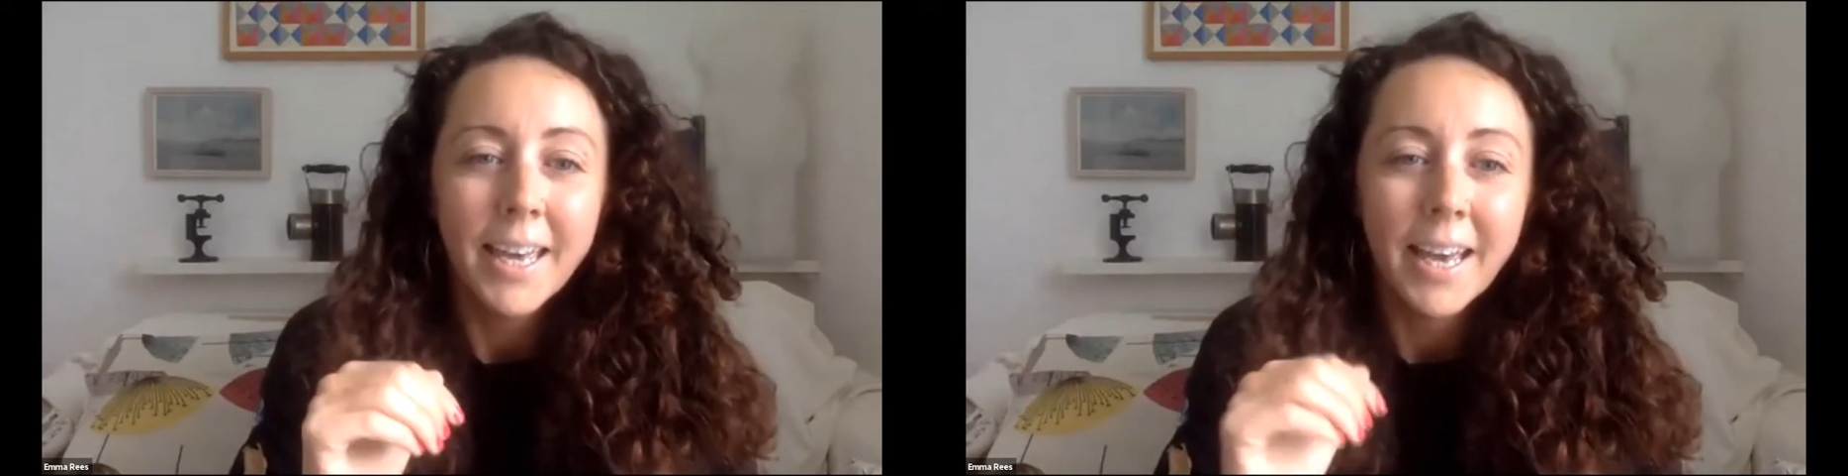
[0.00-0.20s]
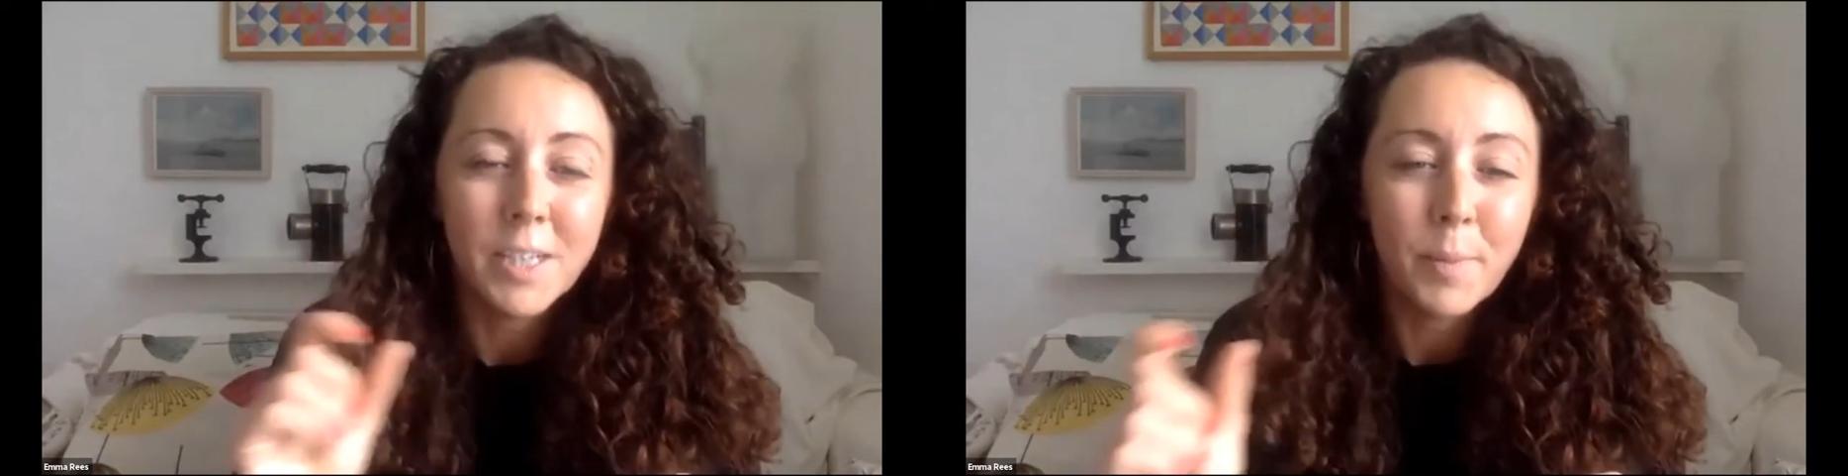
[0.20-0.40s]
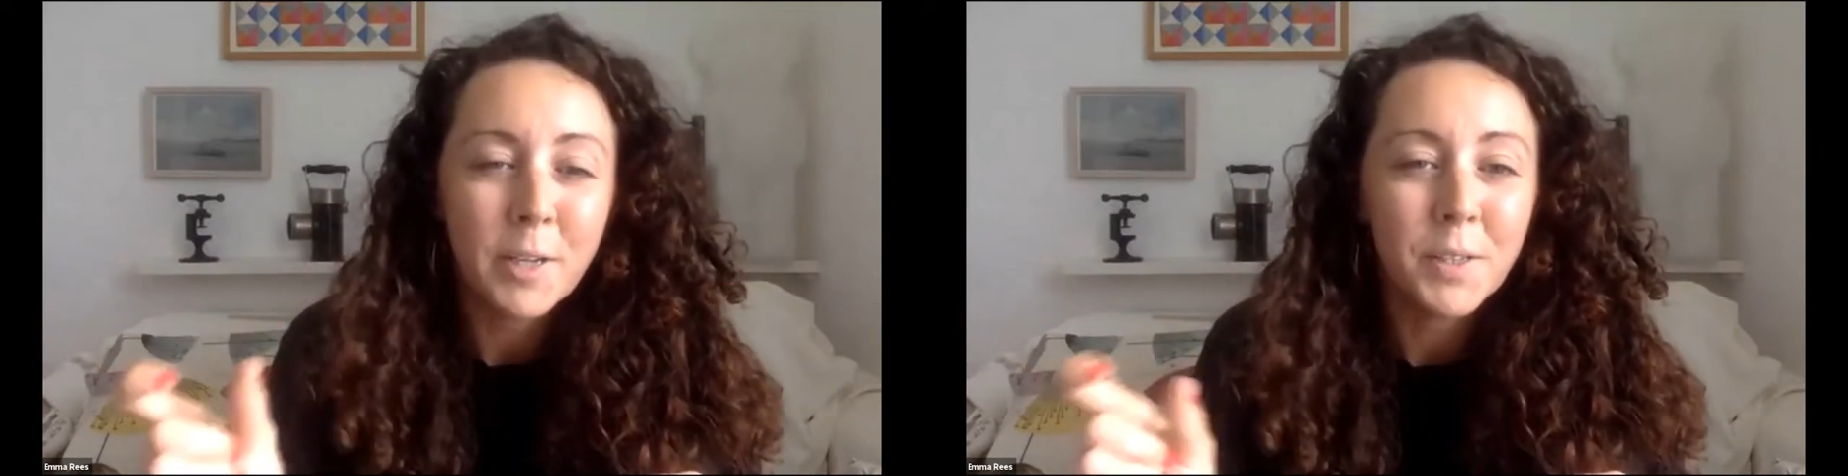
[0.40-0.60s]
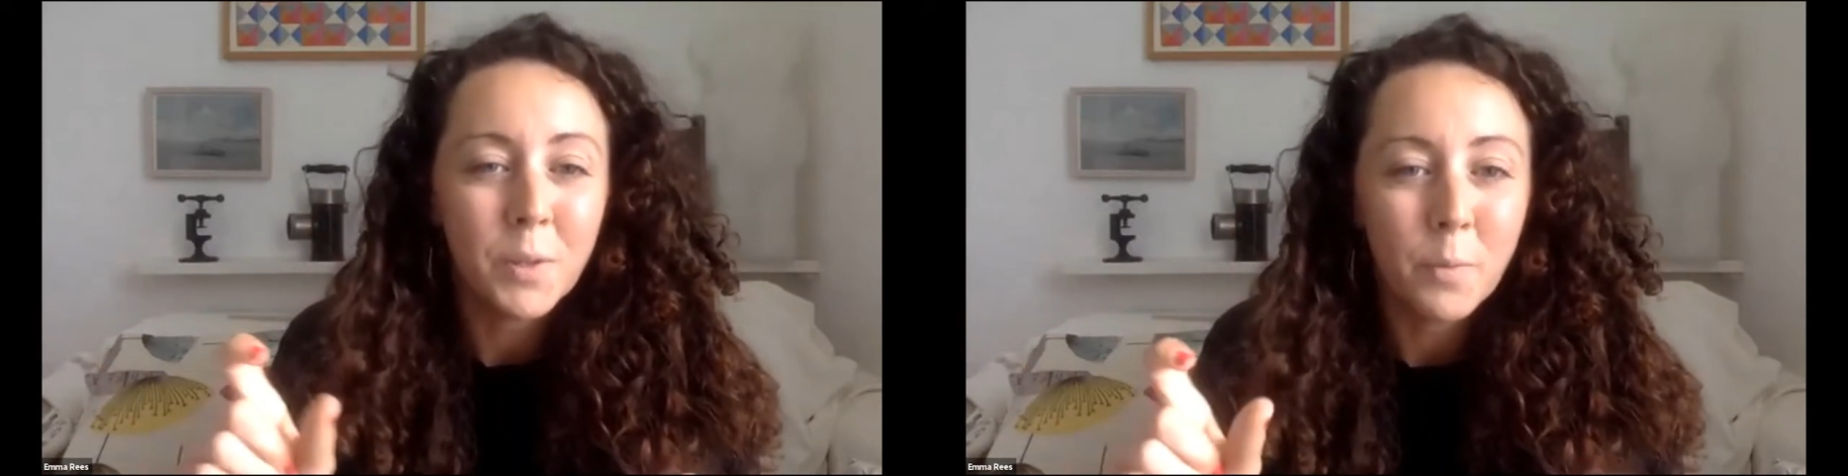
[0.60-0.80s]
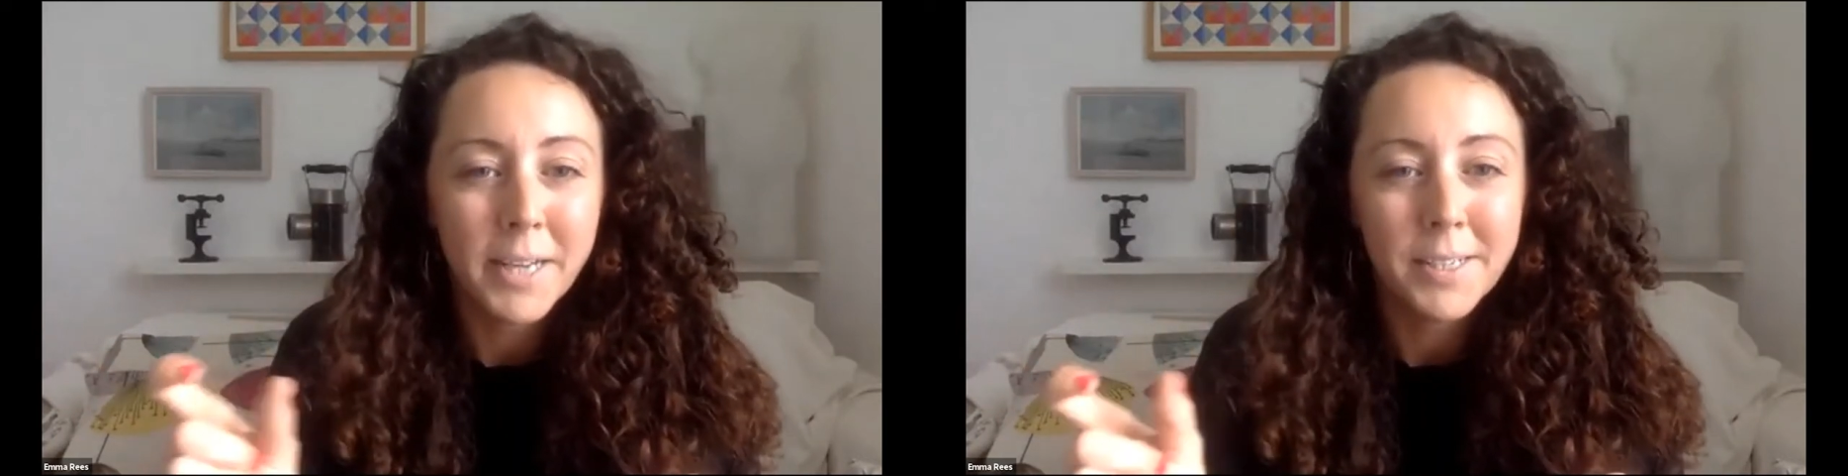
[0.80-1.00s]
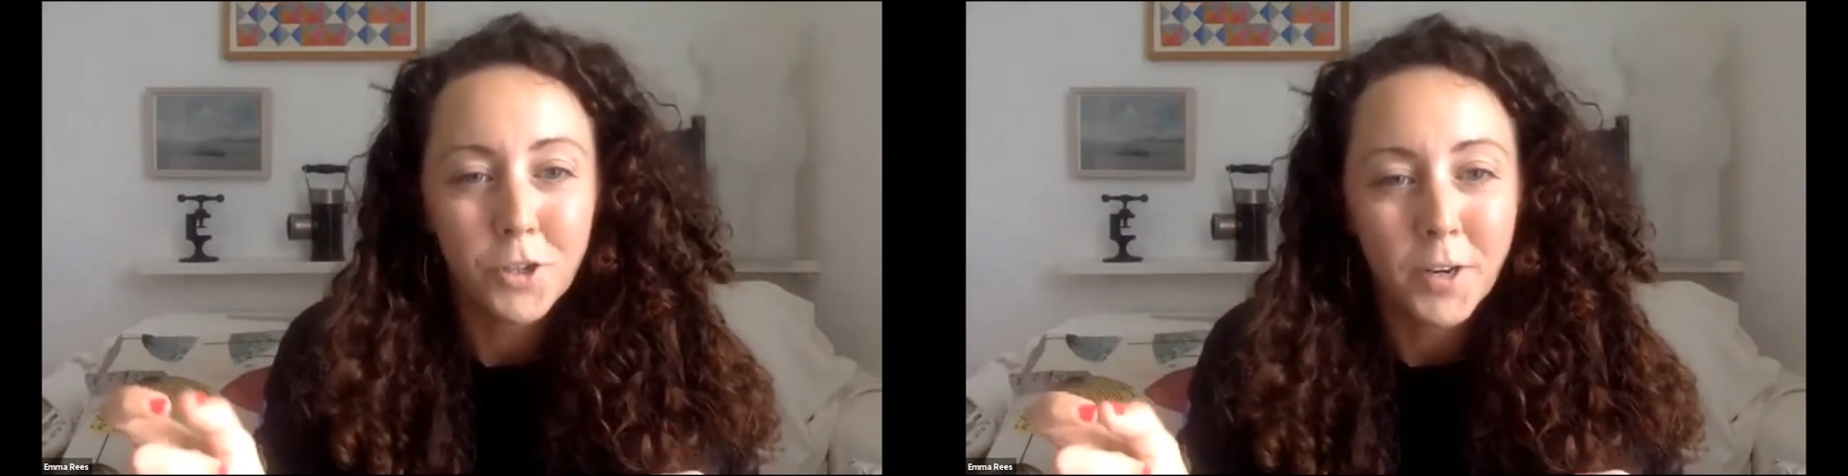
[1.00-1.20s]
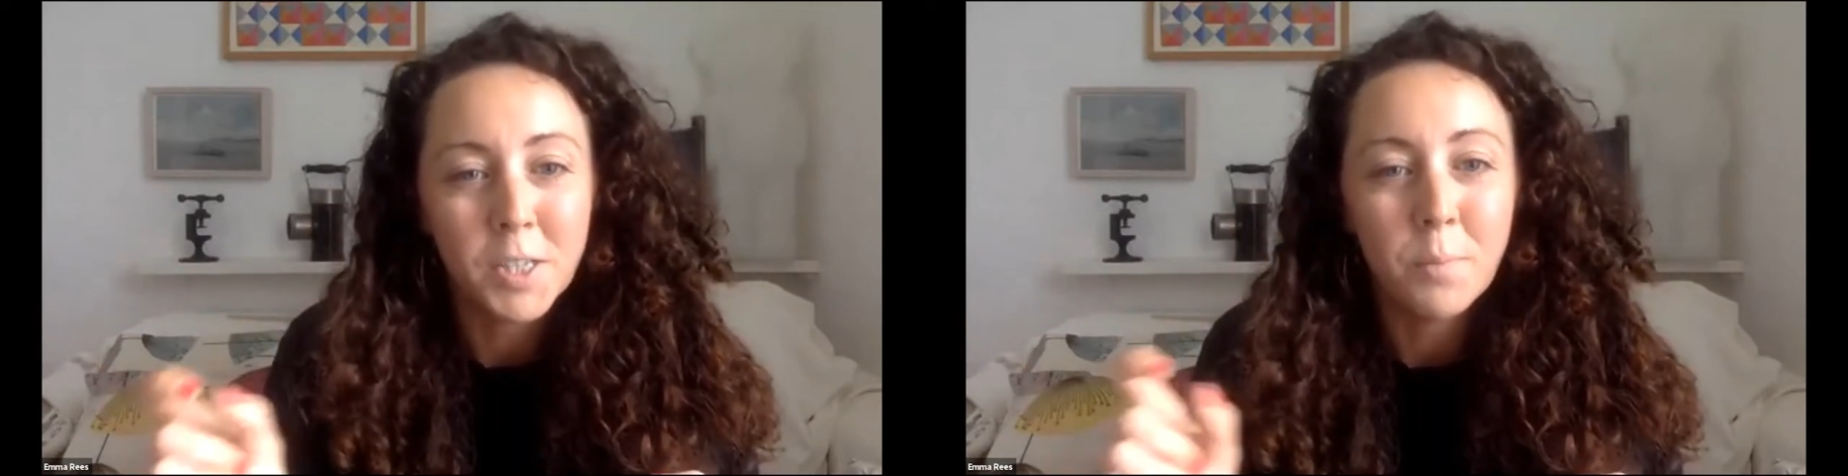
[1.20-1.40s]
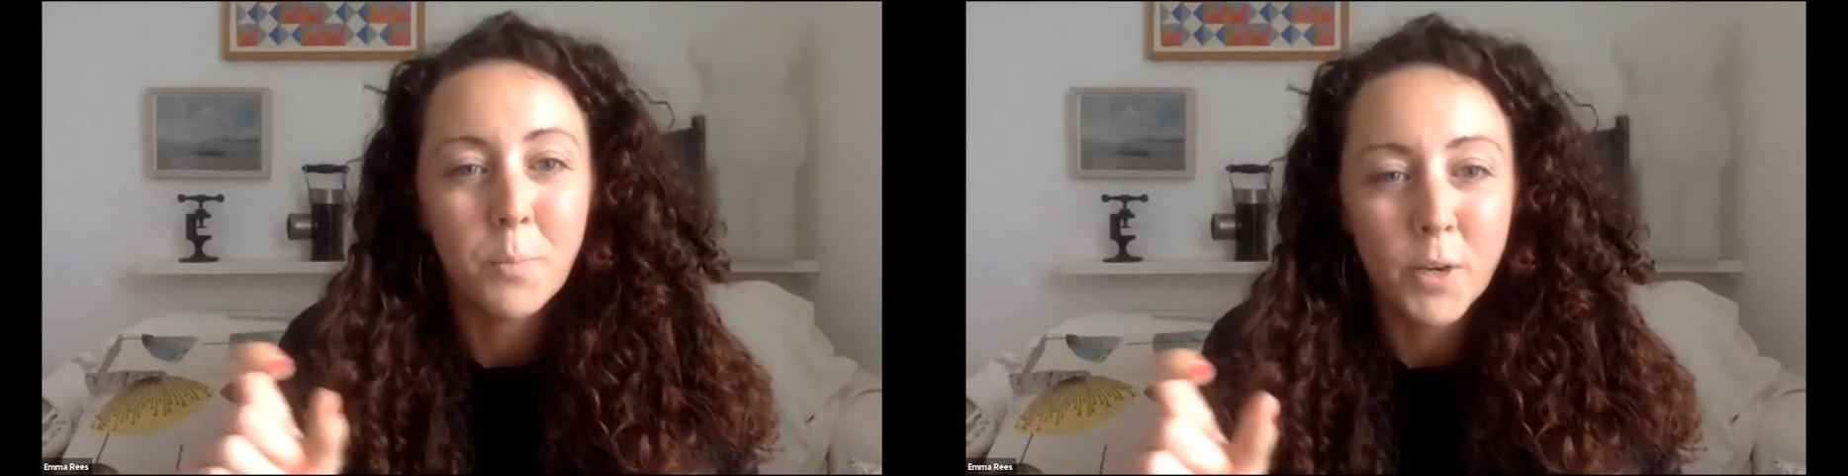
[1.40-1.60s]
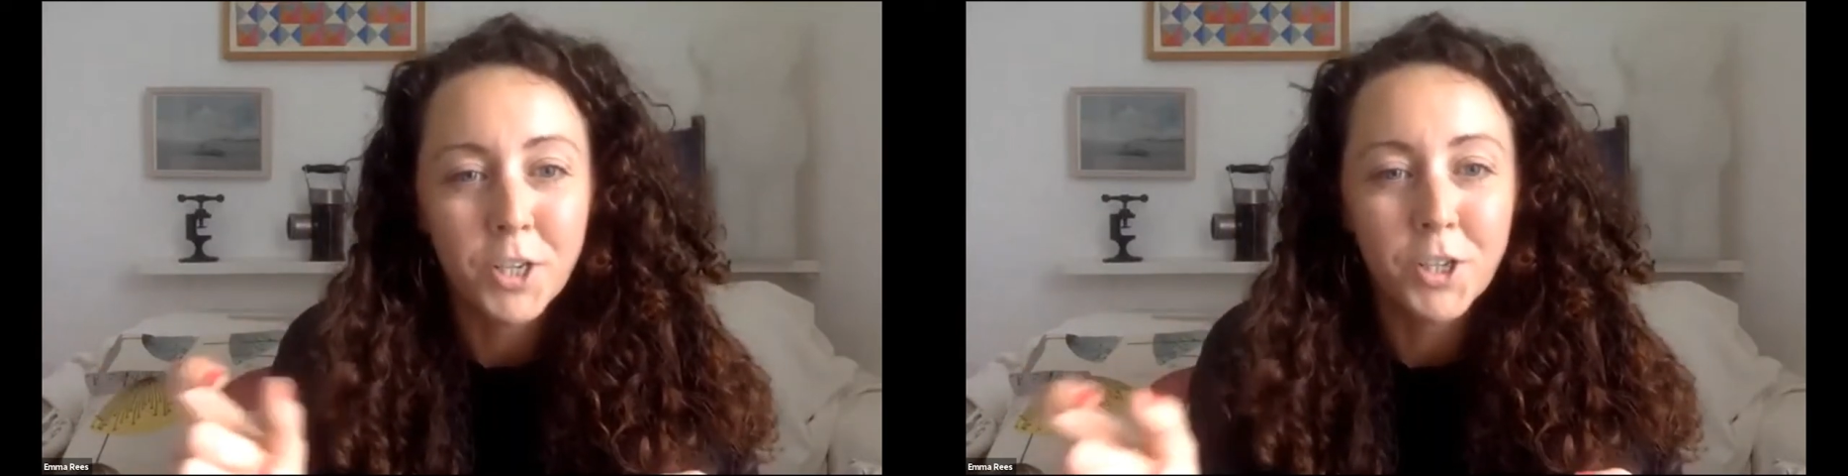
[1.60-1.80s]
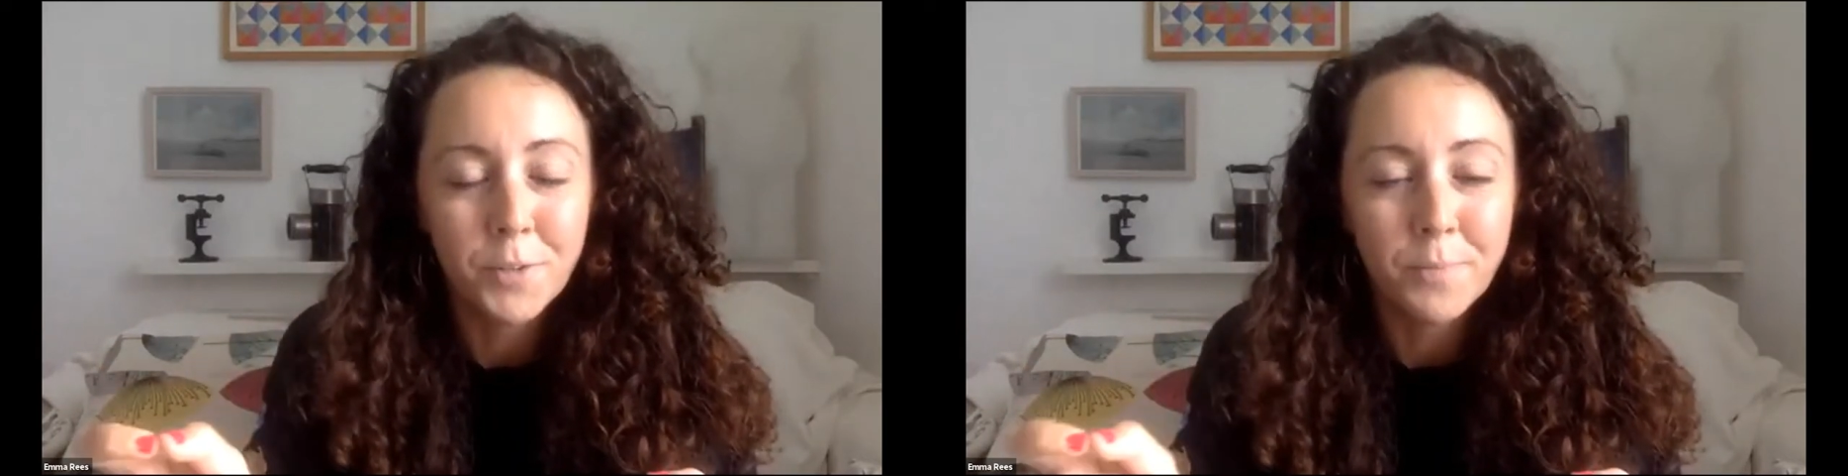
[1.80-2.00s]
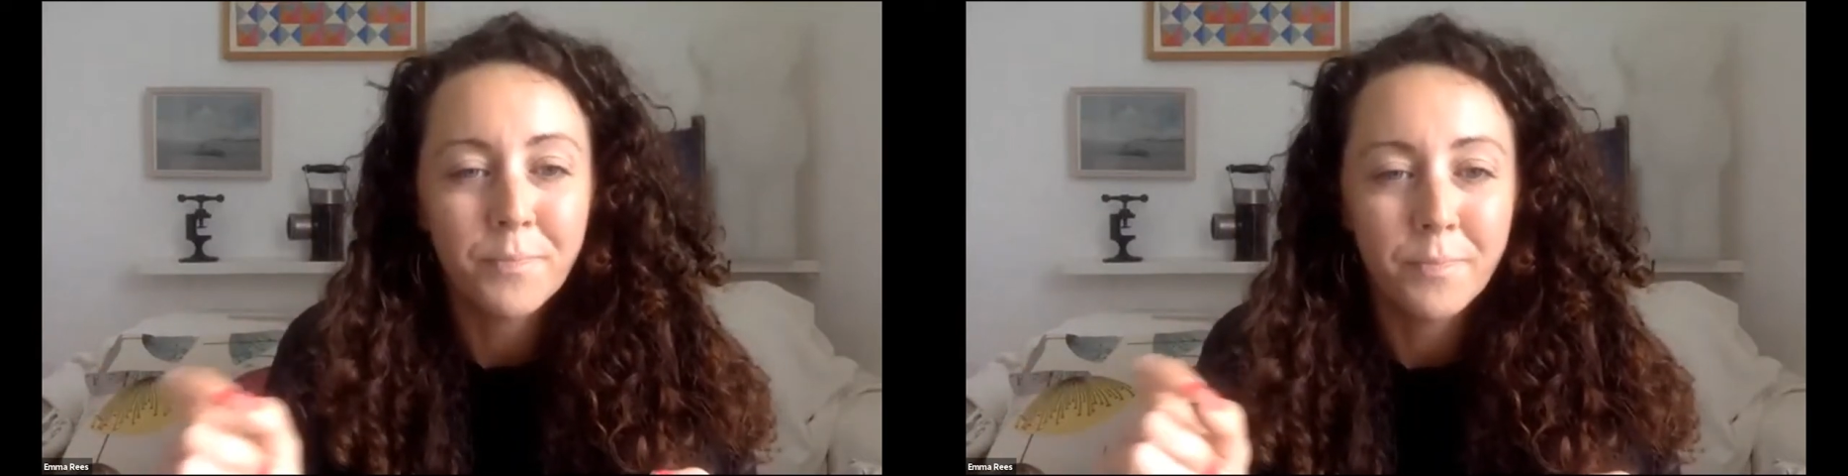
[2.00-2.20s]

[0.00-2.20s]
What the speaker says: I suppose, is a way to try to bridge